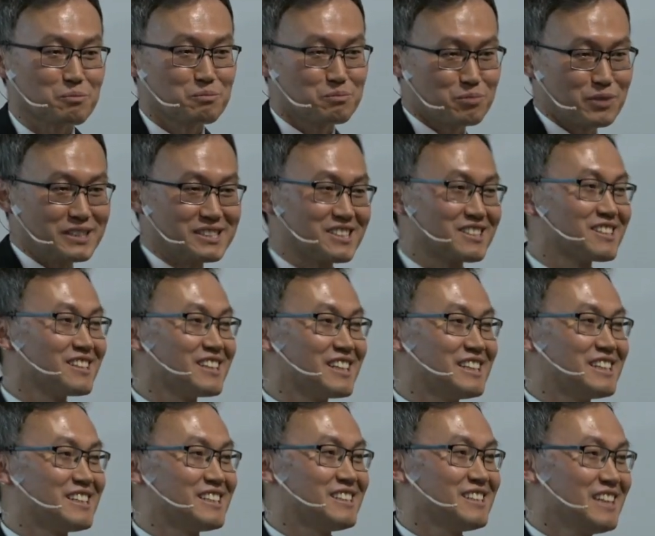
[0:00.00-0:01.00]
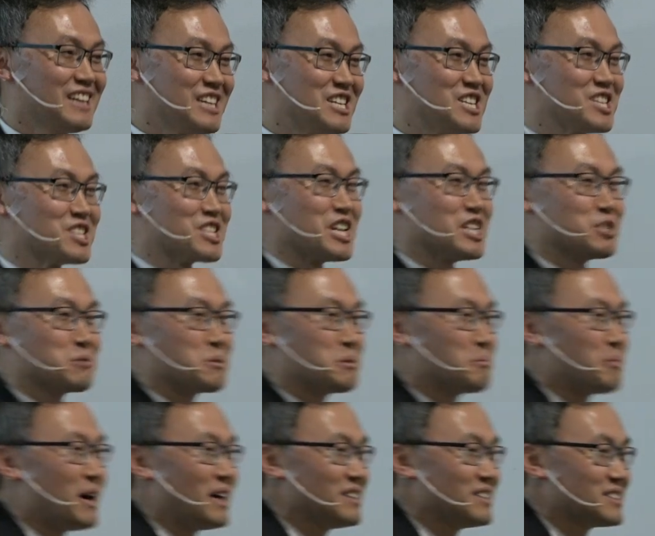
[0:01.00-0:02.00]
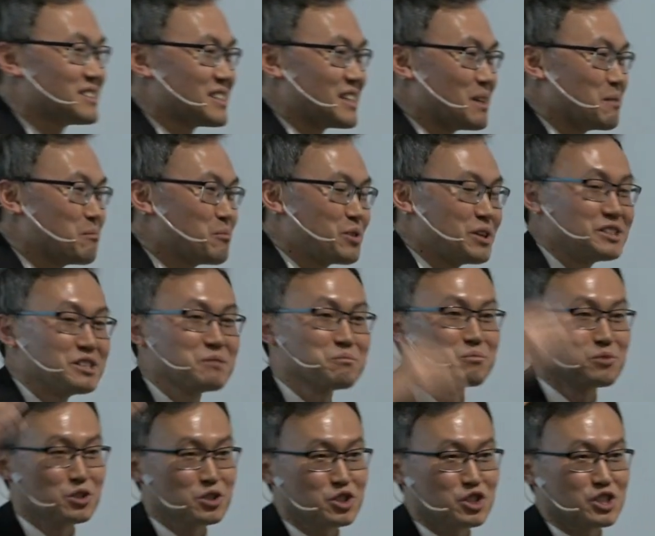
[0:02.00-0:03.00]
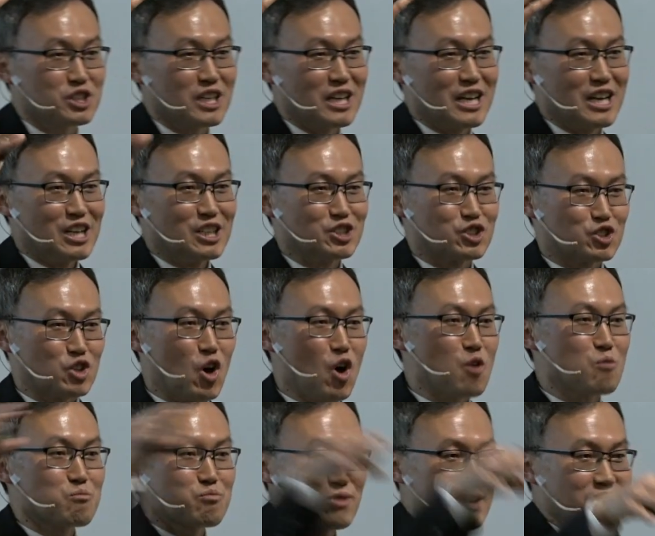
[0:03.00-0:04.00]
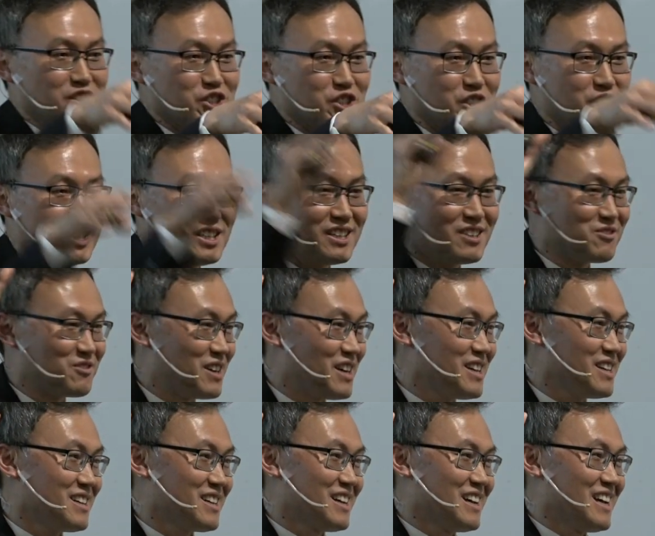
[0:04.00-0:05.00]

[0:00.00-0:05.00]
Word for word: President Clinton, engagement policy. President Bush, strong pressure, right?